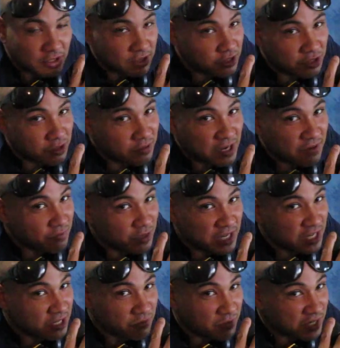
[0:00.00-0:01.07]
you don't ever
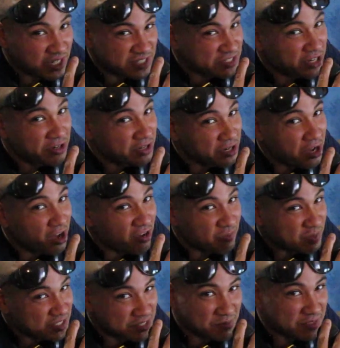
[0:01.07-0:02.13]
need to really turn it off,
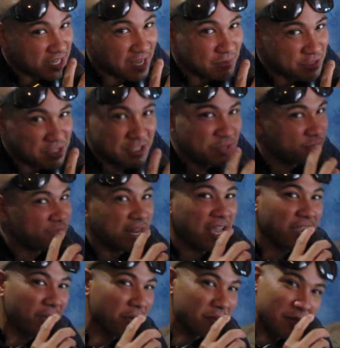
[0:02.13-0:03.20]
but sometimes you just be
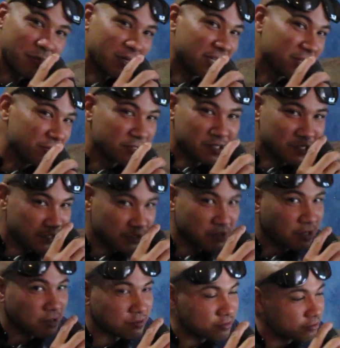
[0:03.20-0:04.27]
like, oh, let me use,
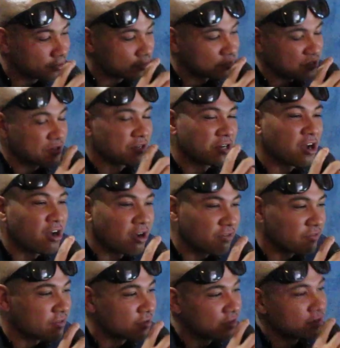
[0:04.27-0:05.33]
turn it off.
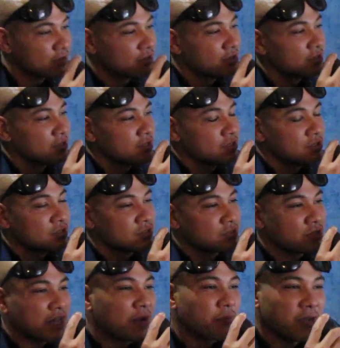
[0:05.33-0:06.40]

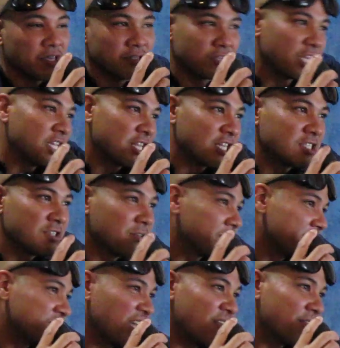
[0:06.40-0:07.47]
So that way you think that you're
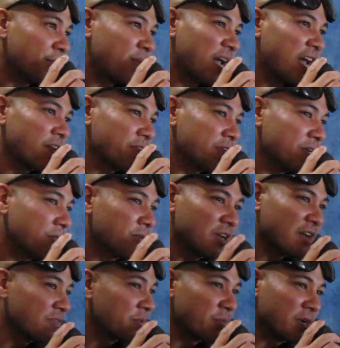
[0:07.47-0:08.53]
gonna save the battery or
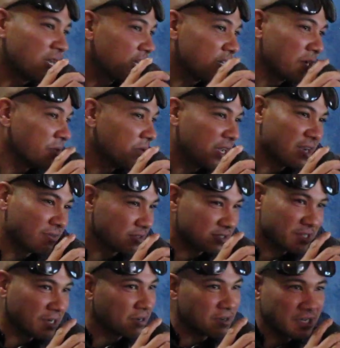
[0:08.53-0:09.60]
whatever, but don't ever
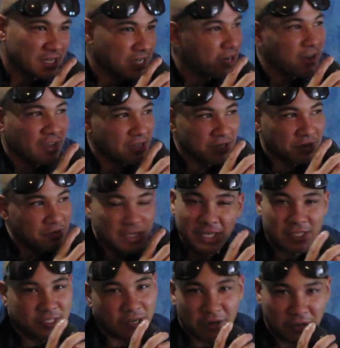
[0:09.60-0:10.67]
turn it off. You don't need
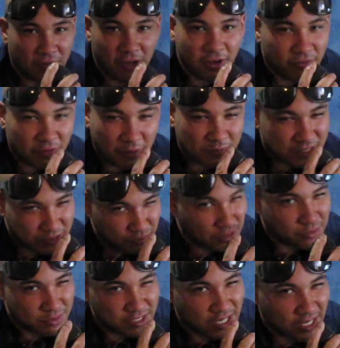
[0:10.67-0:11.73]
to turn it off. That's what
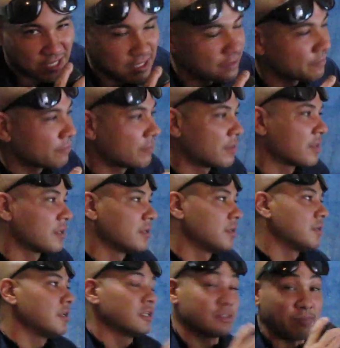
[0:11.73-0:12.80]
I'm saying.
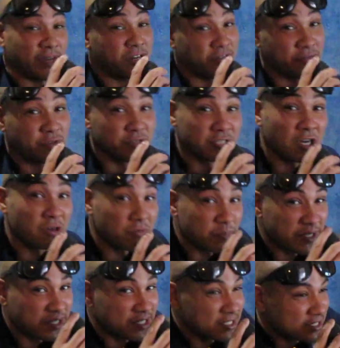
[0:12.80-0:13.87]
It's better if you don't,
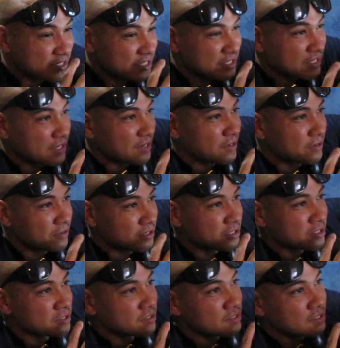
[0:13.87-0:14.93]
because
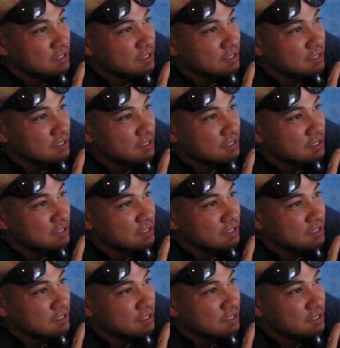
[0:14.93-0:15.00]
earlier